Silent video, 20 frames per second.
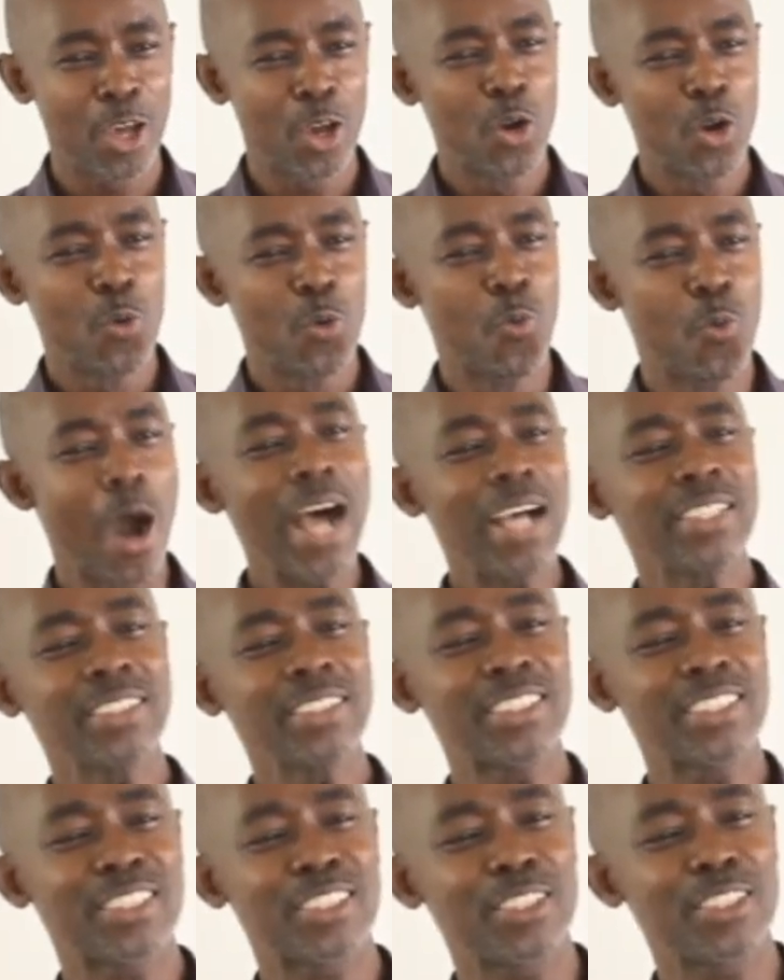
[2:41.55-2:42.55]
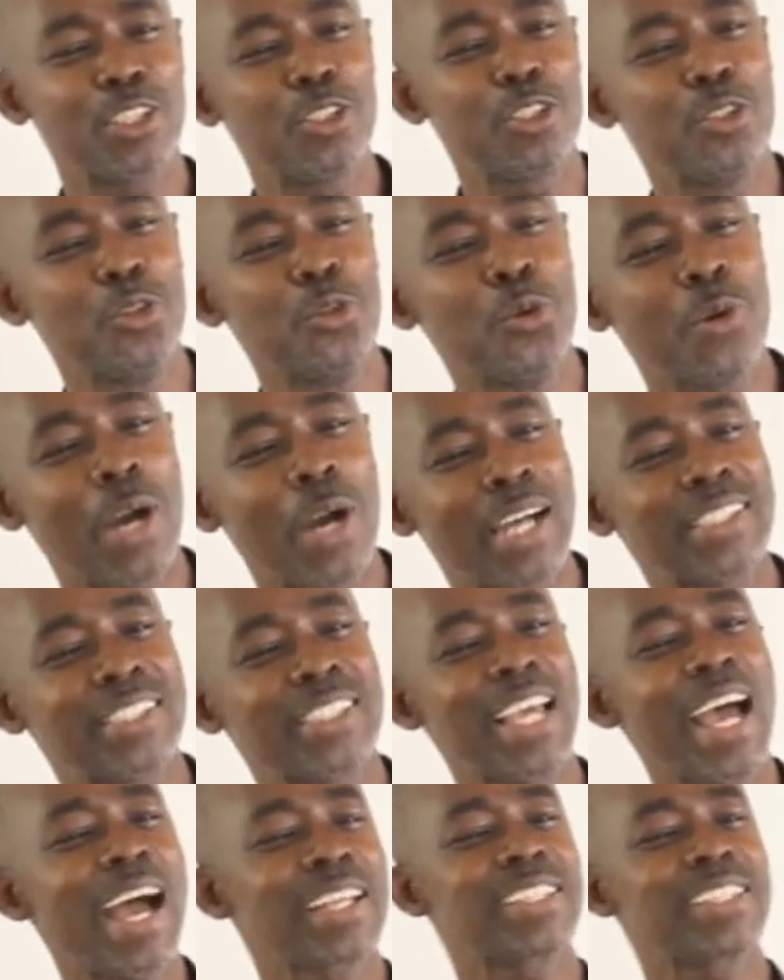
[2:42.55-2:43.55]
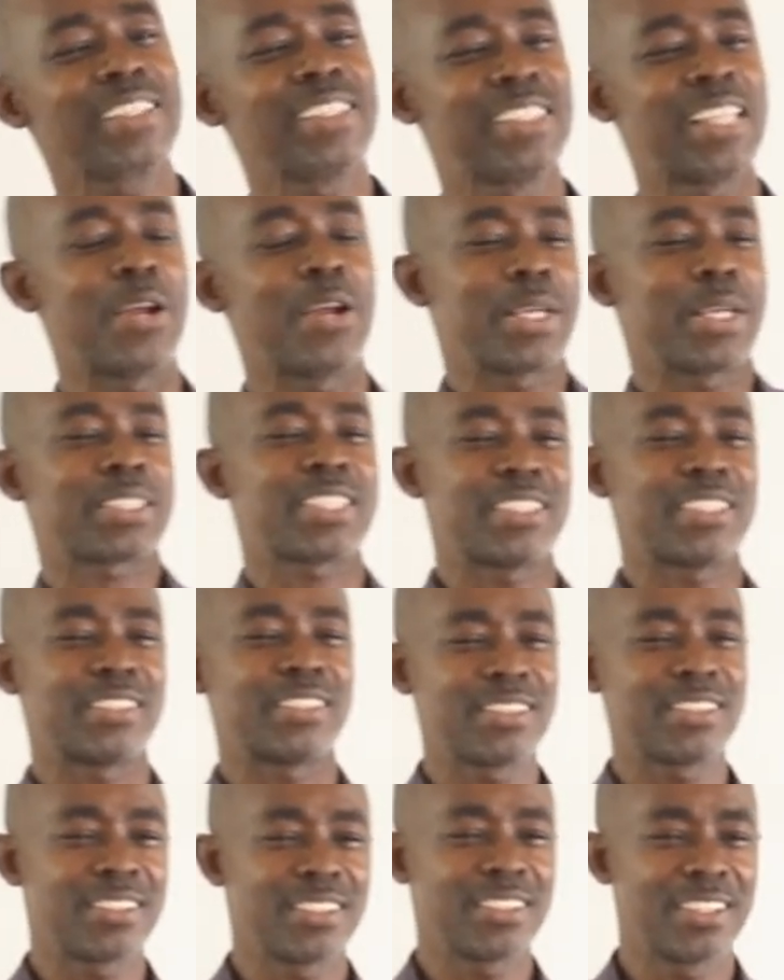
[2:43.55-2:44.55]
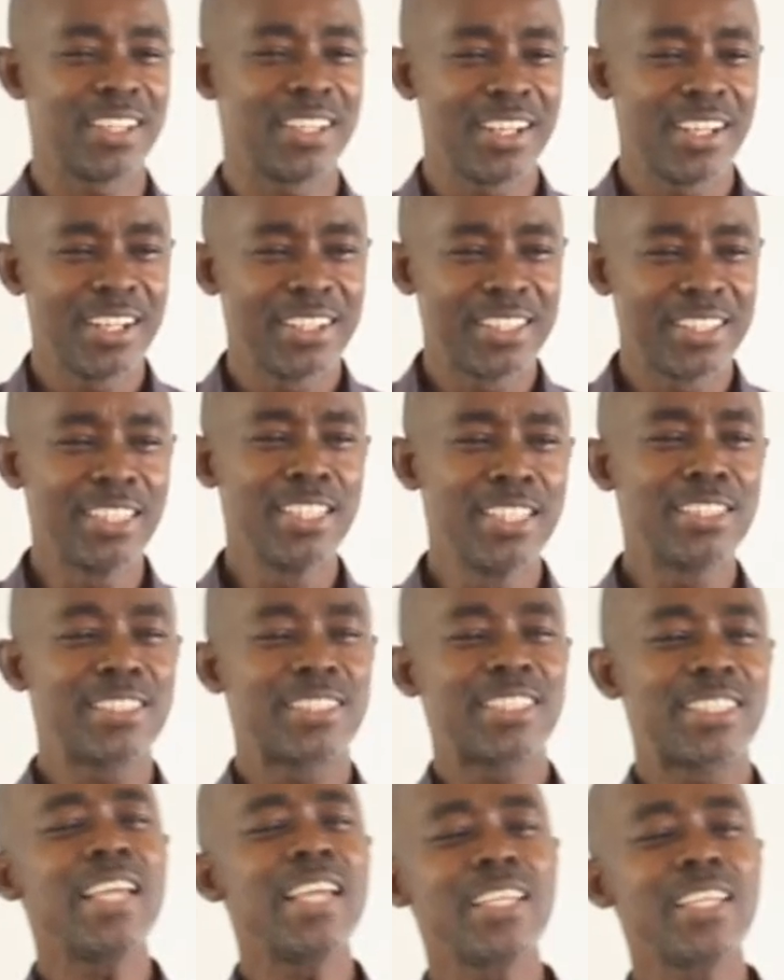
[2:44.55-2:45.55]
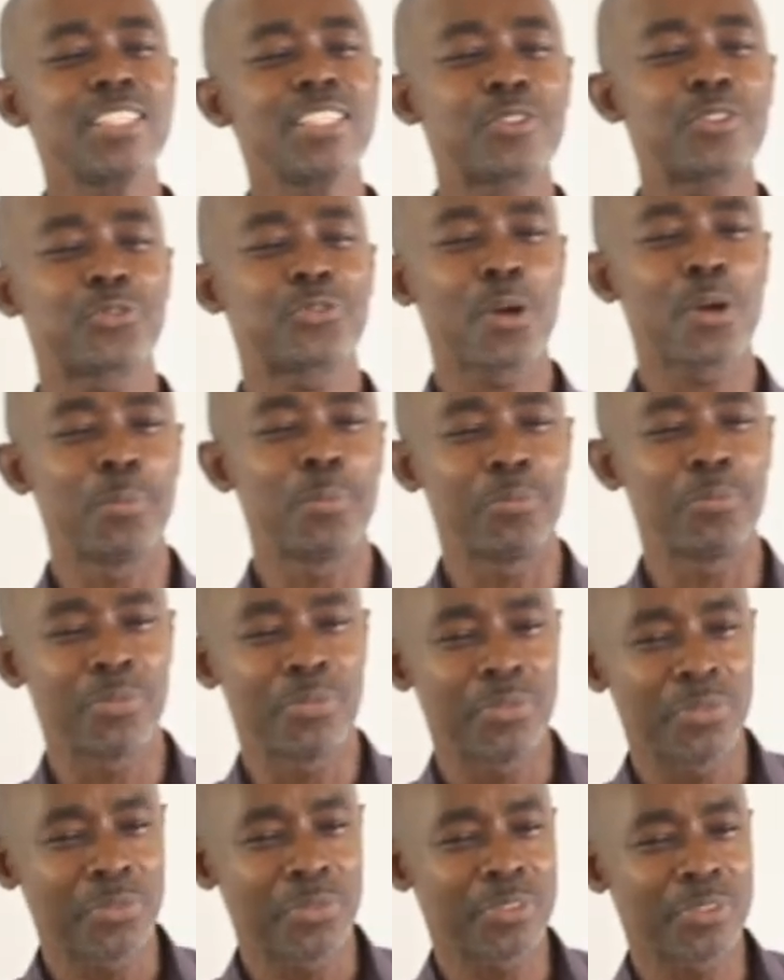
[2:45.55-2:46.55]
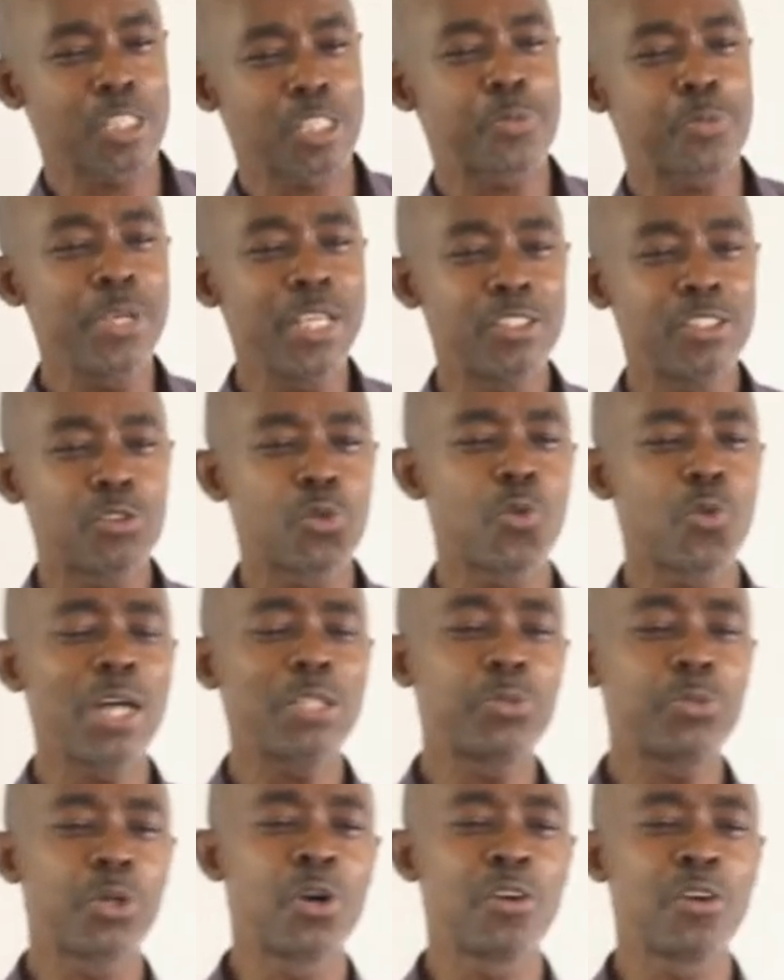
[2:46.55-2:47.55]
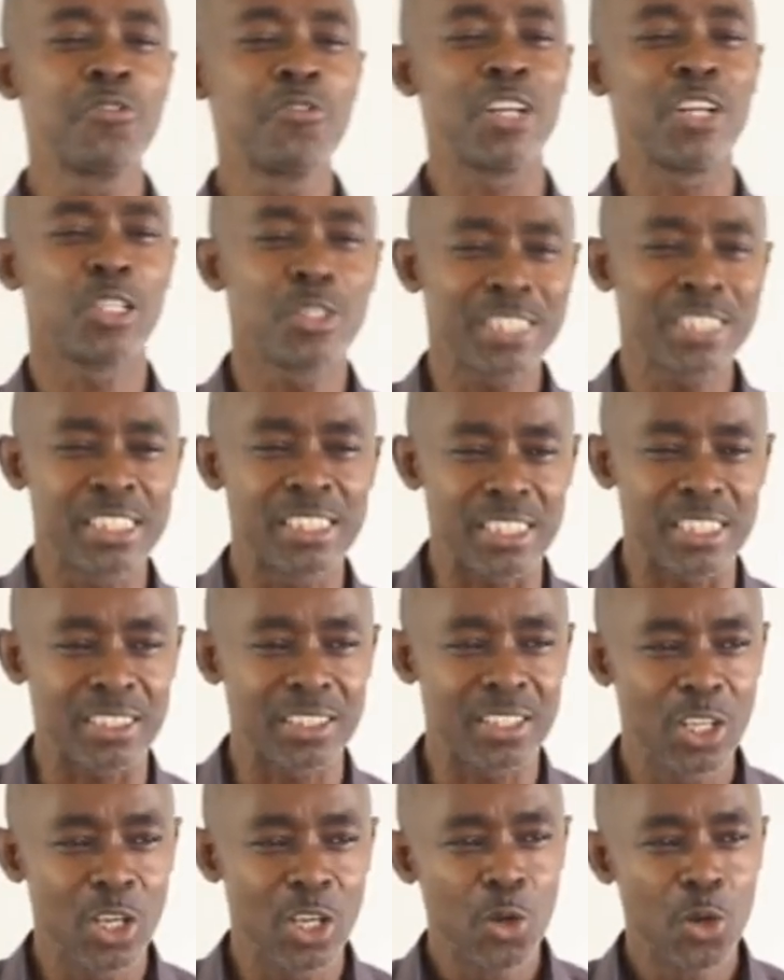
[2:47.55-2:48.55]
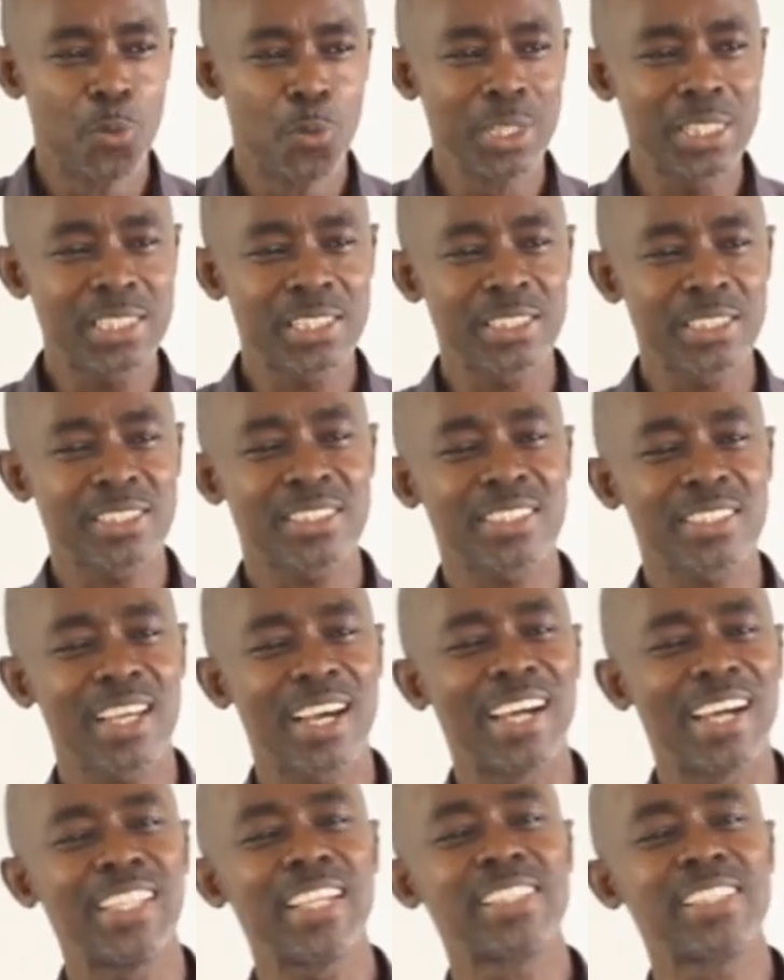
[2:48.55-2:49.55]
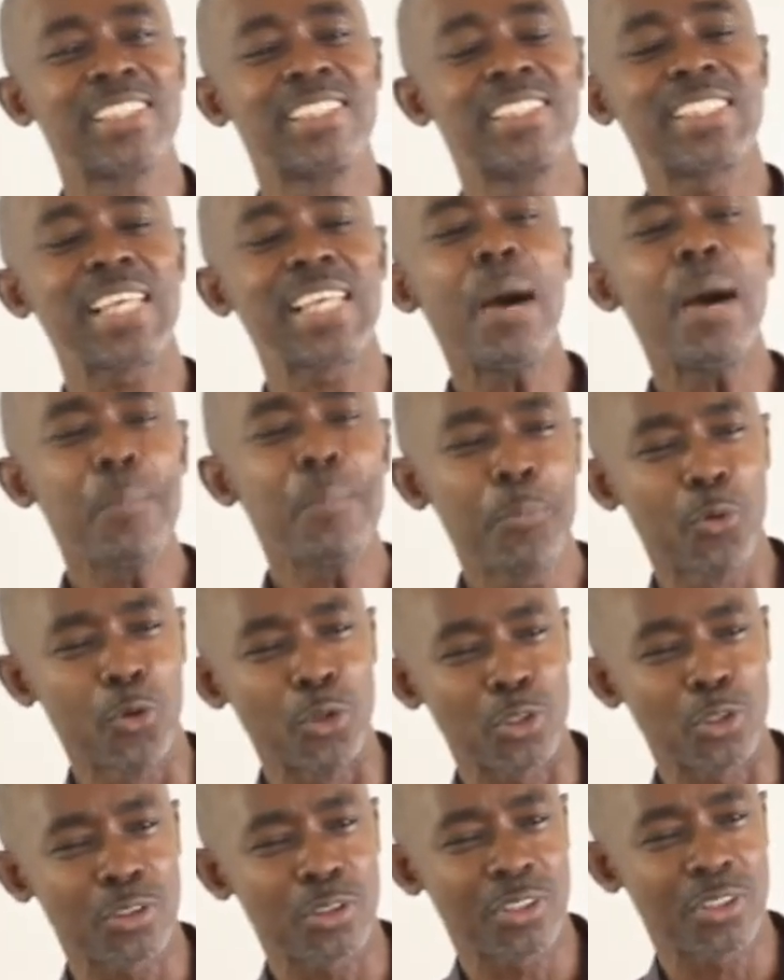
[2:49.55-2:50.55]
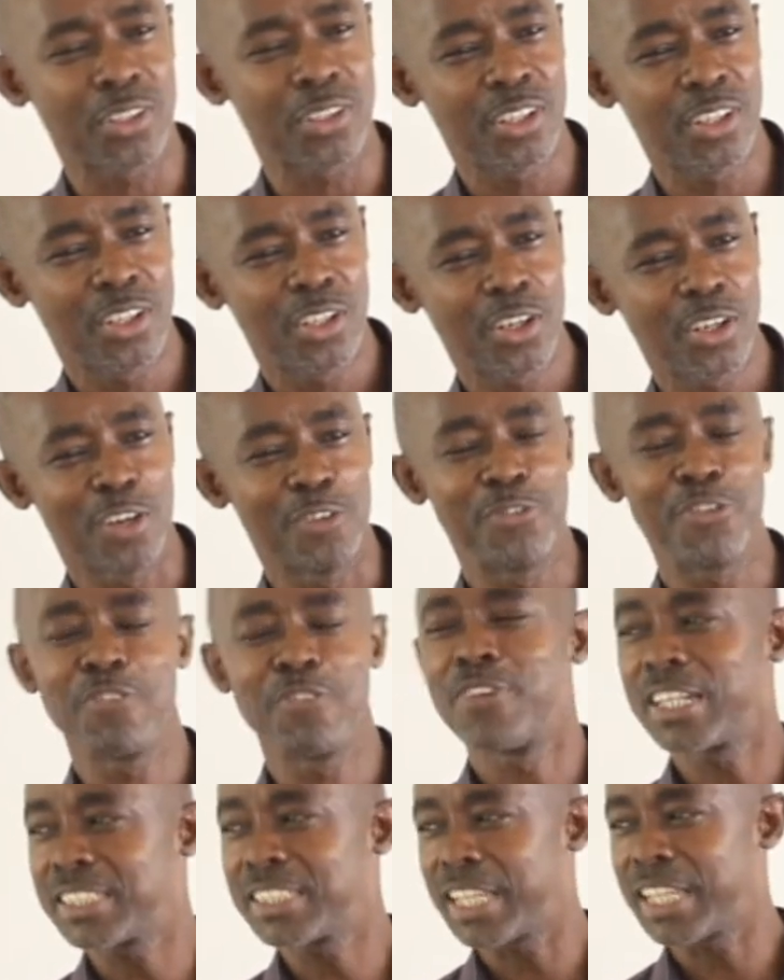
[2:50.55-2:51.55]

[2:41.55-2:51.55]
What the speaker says: Once you attach direction, then it changes from the speed to what we call velocity, which is an example of a vector.